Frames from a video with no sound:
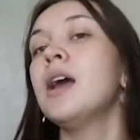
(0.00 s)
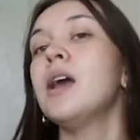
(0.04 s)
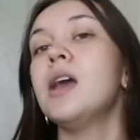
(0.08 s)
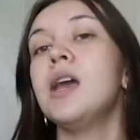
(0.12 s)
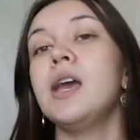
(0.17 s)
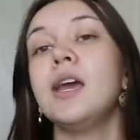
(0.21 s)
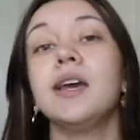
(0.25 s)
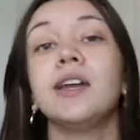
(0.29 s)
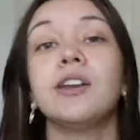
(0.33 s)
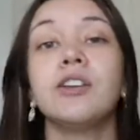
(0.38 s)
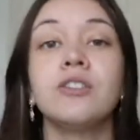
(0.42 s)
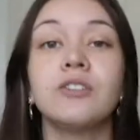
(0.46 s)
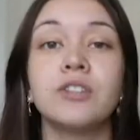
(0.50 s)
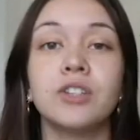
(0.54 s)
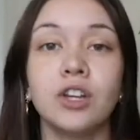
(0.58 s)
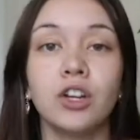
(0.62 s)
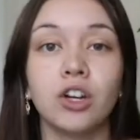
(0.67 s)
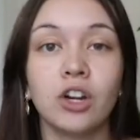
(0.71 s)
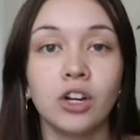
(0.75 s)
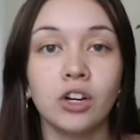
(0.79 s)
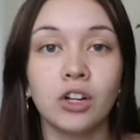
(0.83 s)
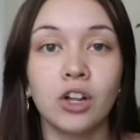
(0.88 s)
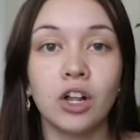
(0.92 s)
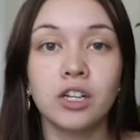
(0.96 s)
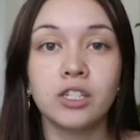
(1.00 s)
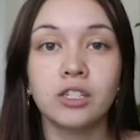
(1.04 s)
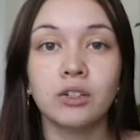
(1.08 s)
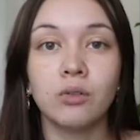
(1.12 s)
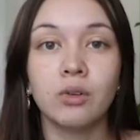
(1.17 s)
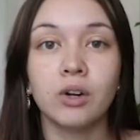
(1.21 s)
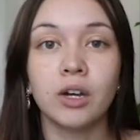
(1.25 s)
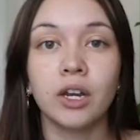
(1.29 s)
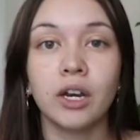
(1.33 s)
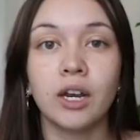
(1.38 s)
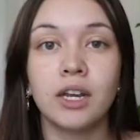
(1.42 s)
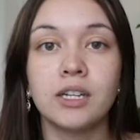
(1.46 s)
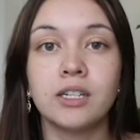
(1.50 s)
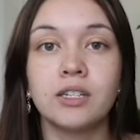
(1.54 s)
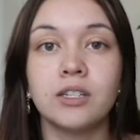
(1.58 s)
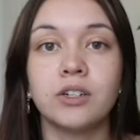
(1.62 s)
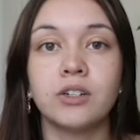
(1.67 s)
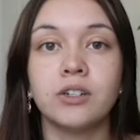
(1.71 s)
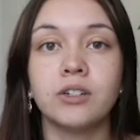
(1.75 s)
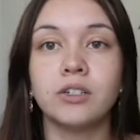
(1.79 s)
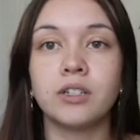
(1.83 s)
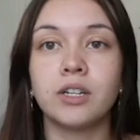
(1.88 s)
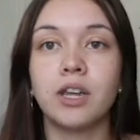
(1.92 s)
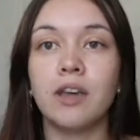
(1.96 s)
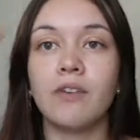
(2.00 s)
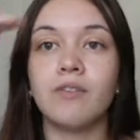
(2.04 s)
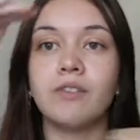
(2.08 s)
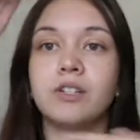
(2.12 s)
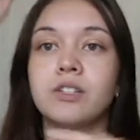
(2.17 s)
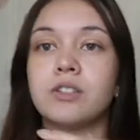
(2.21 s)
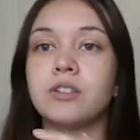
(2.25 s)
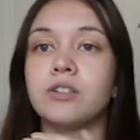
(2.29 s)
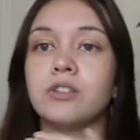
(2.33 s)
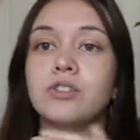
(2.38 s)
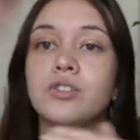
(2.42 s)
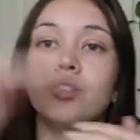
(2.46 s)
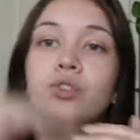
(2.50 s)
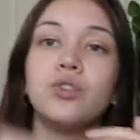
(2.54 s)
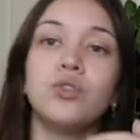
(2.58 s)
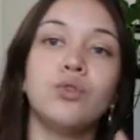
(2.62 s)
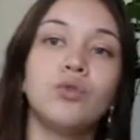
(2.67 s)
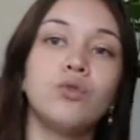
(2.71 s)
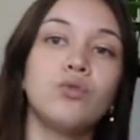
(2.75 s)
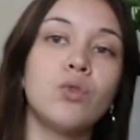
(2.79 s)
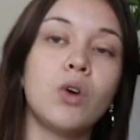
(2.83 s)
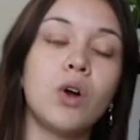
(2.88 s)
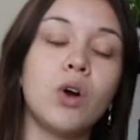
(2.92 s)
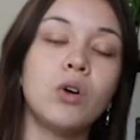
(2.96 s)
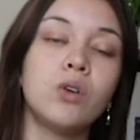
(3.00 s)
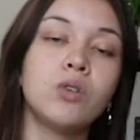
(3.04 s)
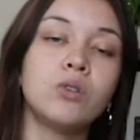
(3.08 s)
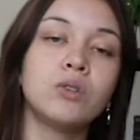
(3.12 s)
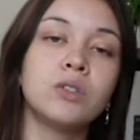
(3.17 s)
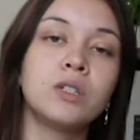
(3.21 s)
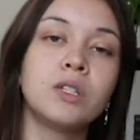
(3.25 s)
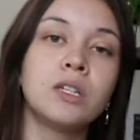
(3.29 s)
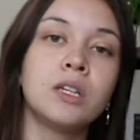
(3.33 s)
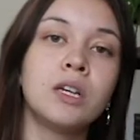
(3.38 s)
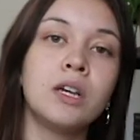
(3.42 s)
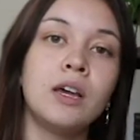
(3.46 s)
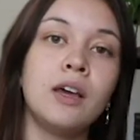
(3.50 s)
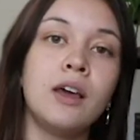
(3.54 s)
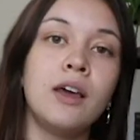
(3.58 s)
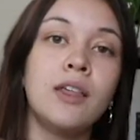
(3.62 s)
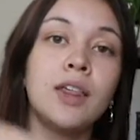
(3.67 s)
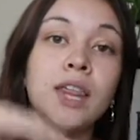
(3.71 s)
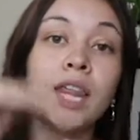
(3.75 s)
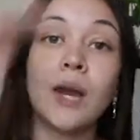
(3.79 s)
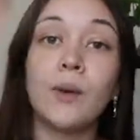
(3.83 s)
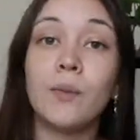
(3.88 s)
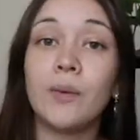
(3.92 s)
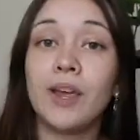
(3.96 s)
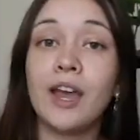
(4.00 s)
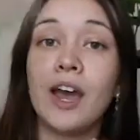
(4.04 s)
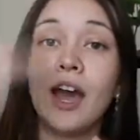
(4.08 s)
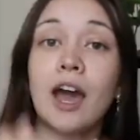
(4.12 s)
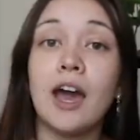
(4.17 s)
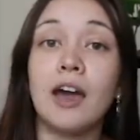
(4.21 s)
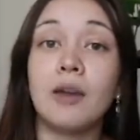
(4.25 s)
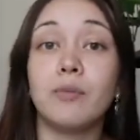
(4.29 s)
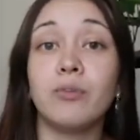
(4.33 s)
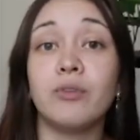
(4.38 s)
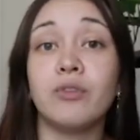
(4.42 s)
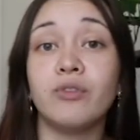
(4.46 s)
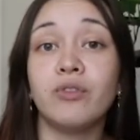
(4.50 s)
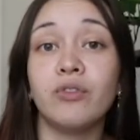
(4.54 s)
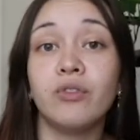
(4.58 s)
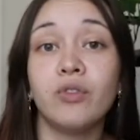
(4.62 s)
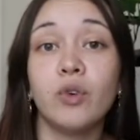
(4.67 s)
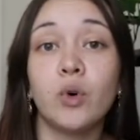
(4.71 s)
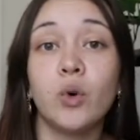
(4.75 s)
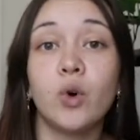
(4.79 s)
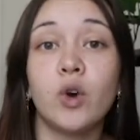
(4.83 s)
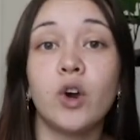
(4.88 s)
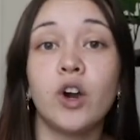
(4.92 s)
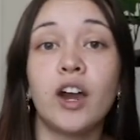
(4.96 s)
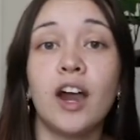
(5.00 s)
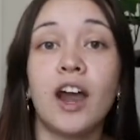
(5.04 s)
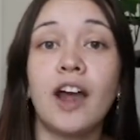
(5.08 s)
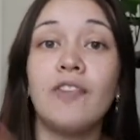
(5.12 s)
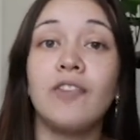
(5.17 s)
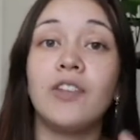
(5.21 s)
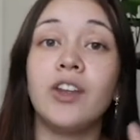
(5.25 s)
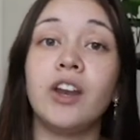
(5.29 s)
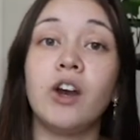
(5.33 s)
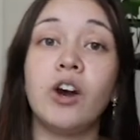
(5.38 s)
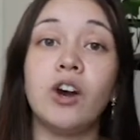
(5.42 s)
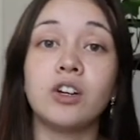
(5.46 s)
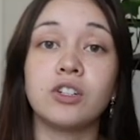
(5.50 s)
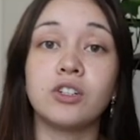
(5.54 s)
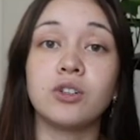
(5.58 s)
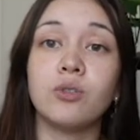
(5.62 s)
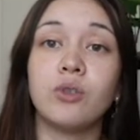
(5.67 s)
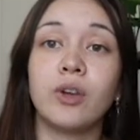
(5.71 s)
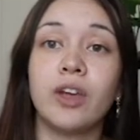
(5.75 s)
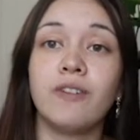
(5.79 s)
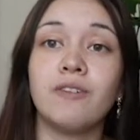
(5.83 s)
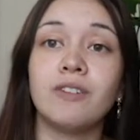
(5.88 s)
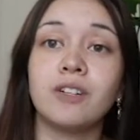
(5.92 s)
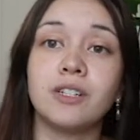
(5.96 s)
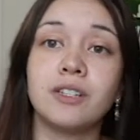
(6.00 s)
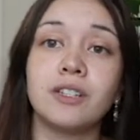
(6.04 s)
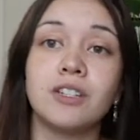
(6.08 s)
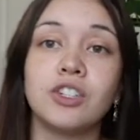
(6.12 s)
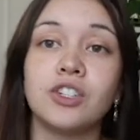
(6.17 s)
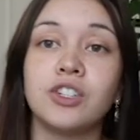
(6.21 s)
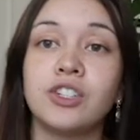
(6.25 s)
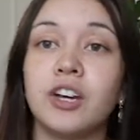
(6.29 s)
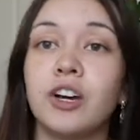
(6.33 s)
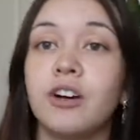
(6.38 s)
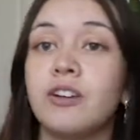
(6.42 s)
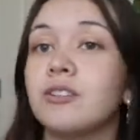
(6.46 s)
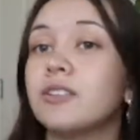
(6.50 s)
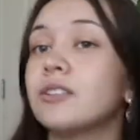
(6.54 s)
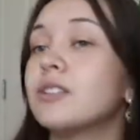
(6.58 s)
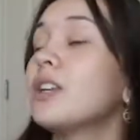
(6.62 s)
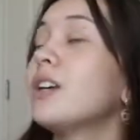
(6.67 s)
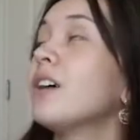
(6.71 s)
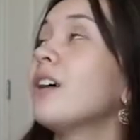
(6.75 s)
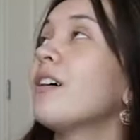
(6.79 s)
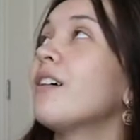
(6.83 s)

And using our closet organizers gave us the 2 rows that we had before, and then also gave us the shelves.